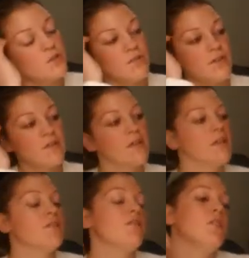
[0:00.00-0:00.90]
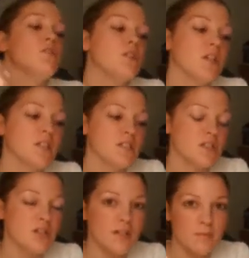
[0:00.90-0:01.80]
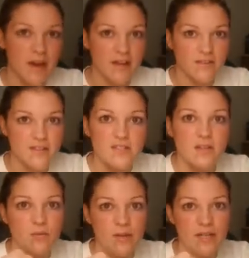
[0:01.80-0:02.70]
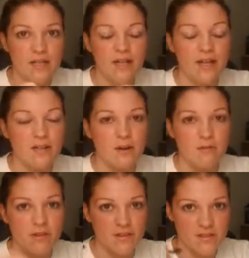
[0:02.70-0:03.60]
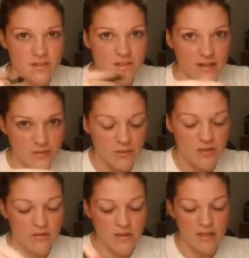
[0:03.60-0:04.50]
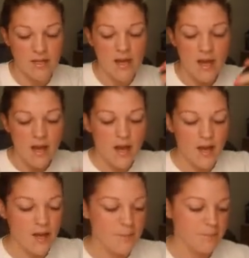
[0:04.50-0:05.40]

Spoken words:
if you ever get confused, you can just look on the back of this and read it and know that this is what you need. I